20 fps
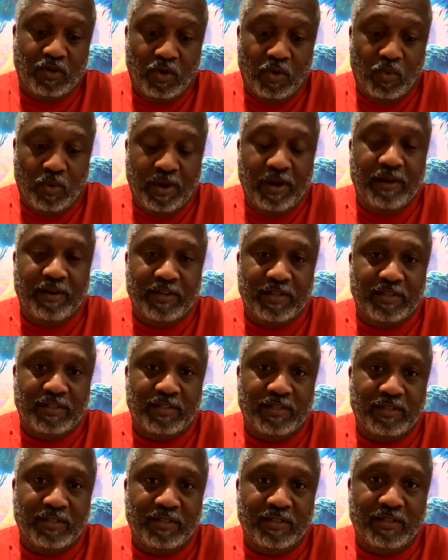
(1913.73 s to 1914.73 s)
Your
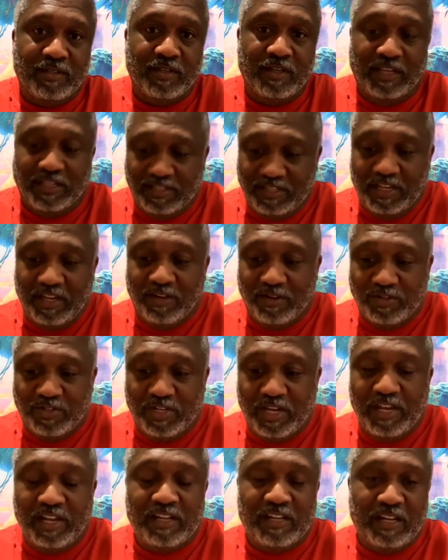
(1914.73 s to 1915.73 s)
awareness is
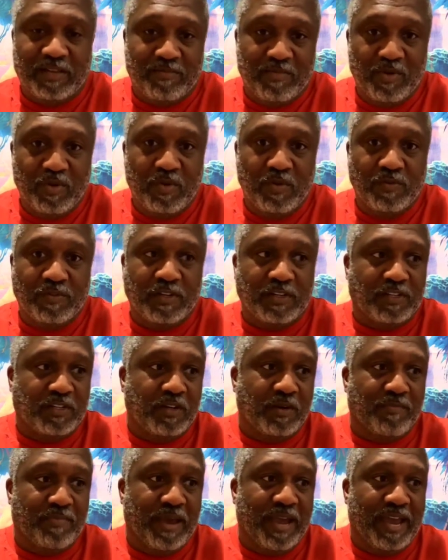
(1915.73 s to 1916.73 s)
energetically moved
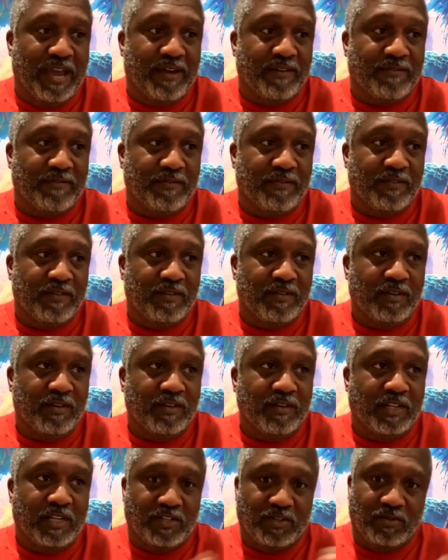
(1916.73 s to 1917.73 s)
into a path
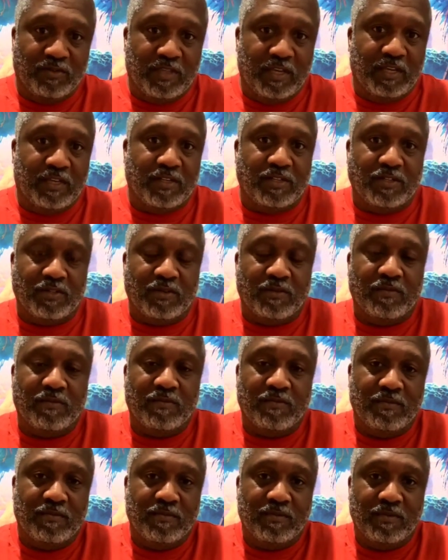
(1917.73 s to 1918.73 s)
that you think is you.
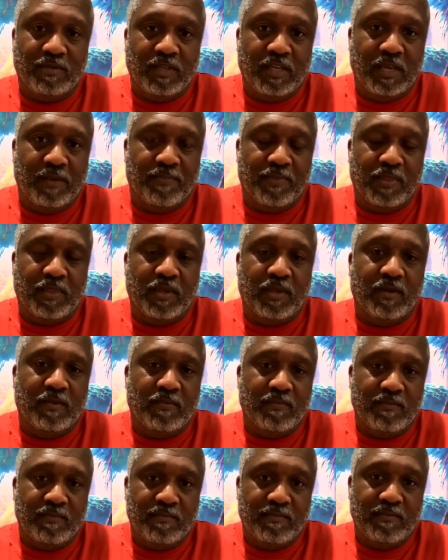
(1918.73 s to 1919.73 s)
Empathy.
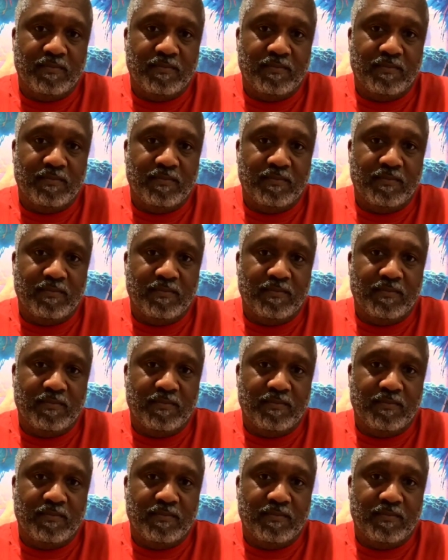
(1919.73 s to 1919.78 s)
